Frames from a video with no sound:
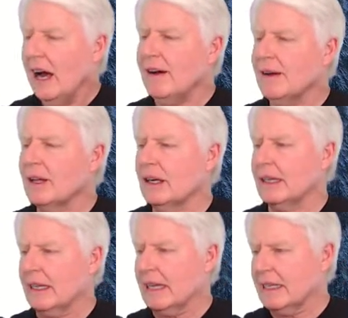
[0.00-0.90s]
I always look
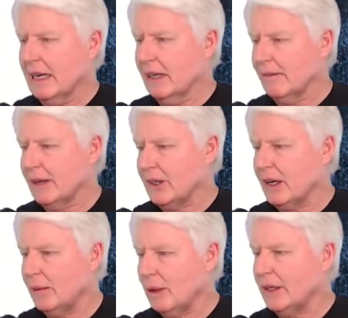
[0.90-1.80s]
at that
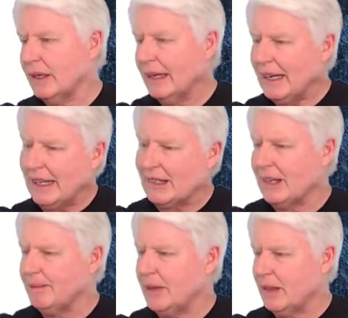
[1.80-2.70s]
television. I wonder, yeah,
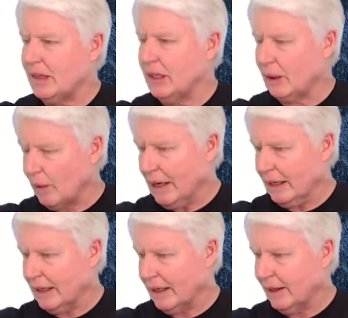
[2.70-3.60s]
something doesn't look
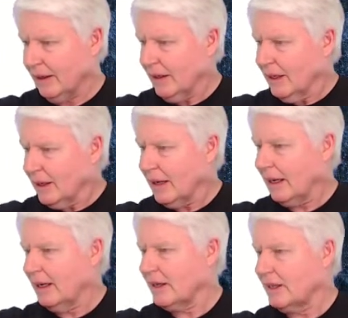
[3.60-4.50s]
right there.
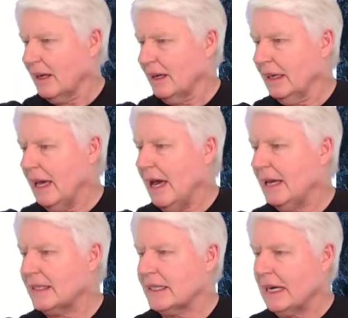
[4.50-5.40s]
Because,
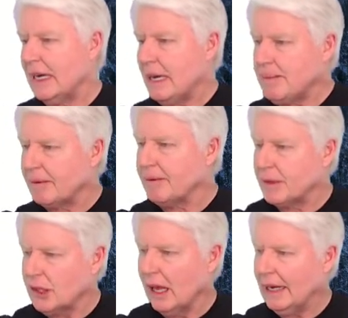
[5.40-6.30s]
yeah, it's going to keep it from
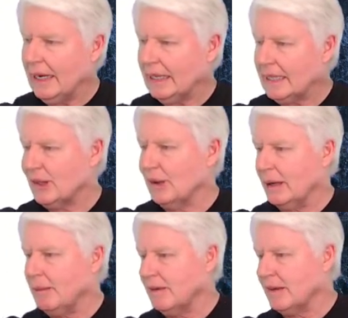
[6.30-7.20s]
sliding this
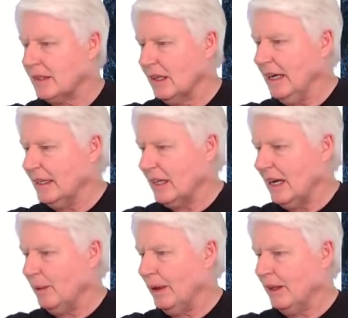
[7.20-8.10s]
way, but if it slides
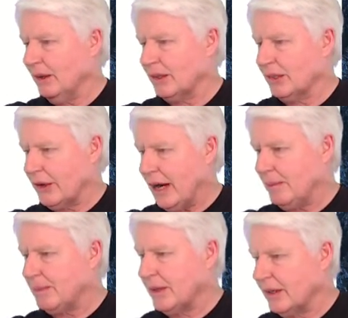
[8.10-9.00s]
that way, those
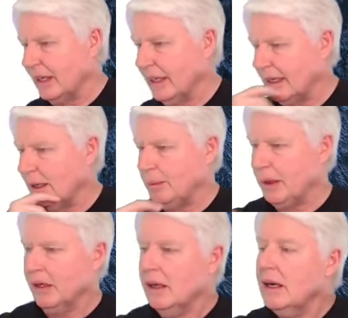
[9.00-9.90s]
straps are not going to help
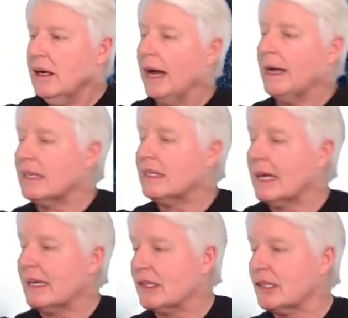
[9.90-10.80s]
you. I guess
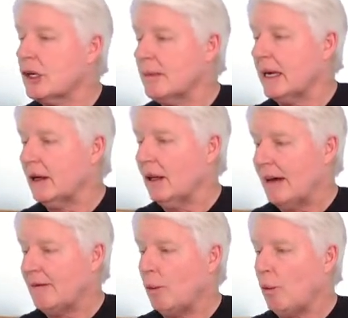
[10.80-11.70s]
they assume that you'll
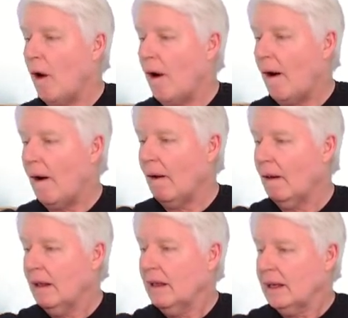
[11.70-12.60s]
have a
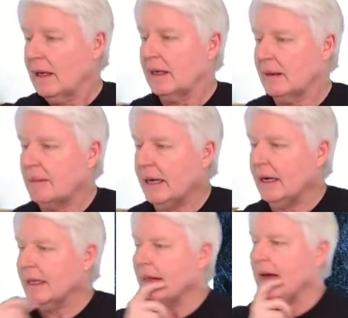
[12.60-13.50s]
wall
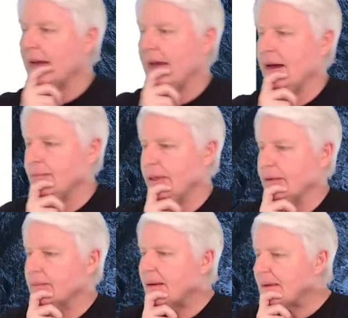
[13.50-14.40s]
behind that
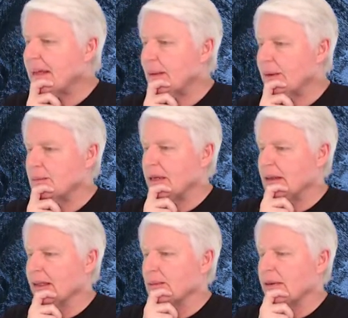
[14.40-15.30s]
cabinet. Maybe that would be
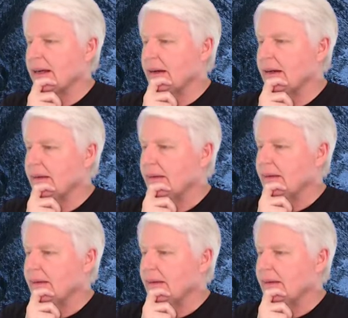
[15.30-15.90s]
a little better.